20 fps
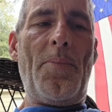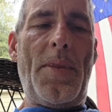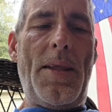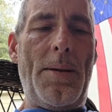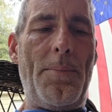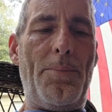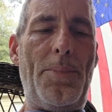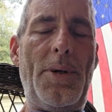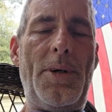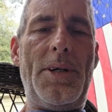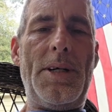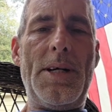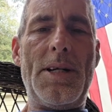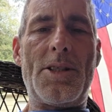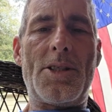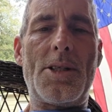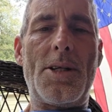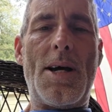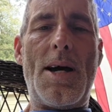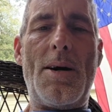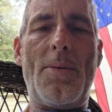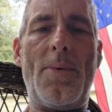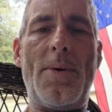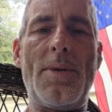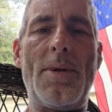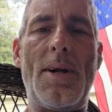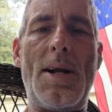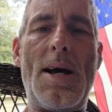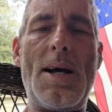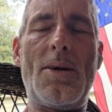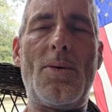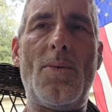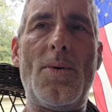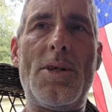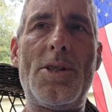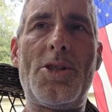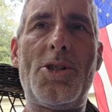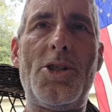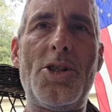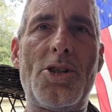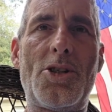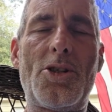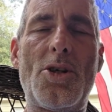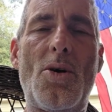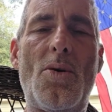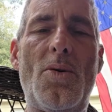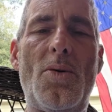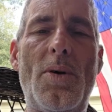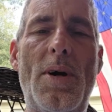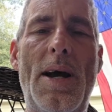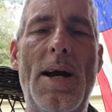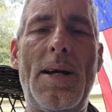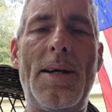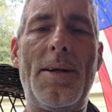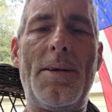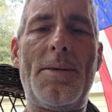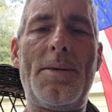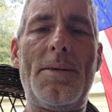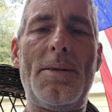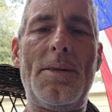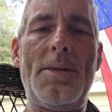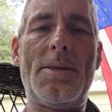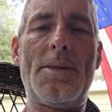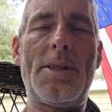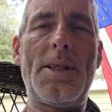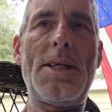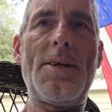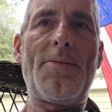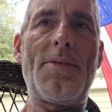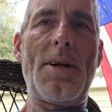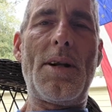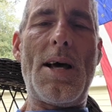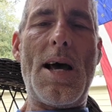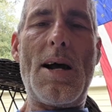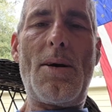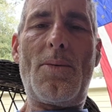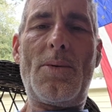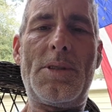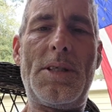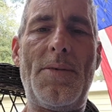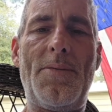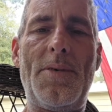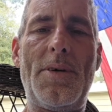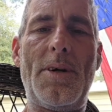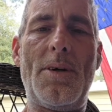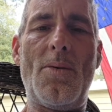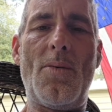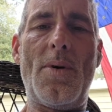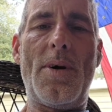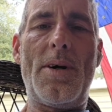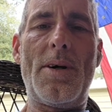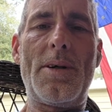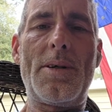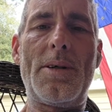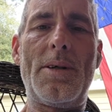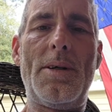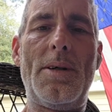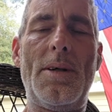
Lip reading: and put it in the slot where the lock was, just so I could see if the lock was even going to work.